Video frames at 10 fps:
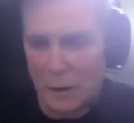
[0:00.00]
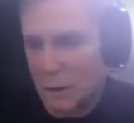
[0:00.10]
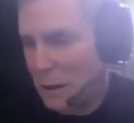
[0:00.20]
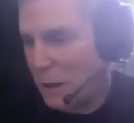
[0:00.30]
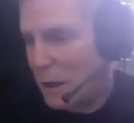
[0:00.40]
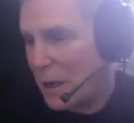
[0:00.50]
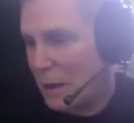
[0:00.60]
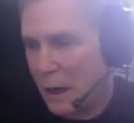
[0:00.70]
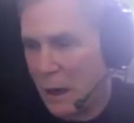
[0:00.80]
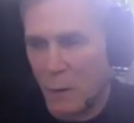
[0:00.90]
You go, ah,
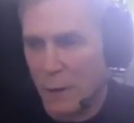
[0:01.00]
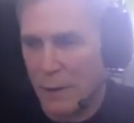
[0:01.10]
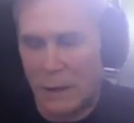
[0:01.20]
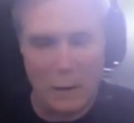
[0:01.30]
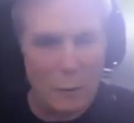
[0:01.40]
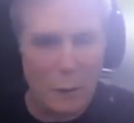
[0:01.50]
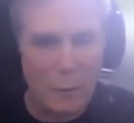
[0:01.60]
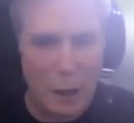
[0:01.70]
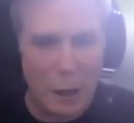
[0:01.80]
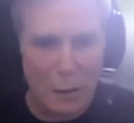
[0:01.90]
you don't want anybody to know where I'm
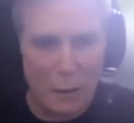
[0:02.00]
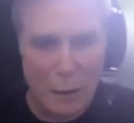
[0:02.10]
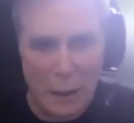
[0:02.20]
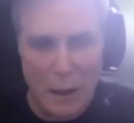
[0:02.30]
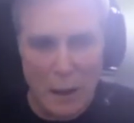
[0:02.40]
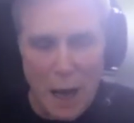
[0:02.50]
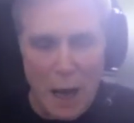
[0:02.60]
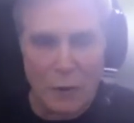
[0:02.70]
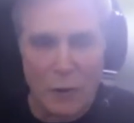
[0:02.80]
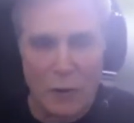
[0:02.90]
going.
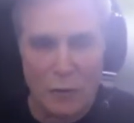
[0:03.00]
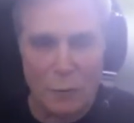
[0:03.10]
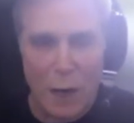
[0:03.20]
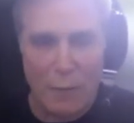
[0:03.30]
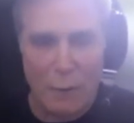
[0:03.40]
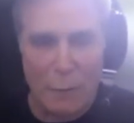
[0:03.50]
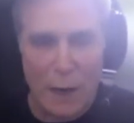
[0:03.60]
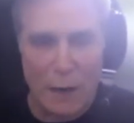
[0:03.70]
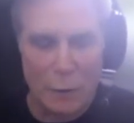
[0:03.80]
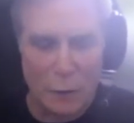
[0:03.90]
I'll yeah. use this private browser.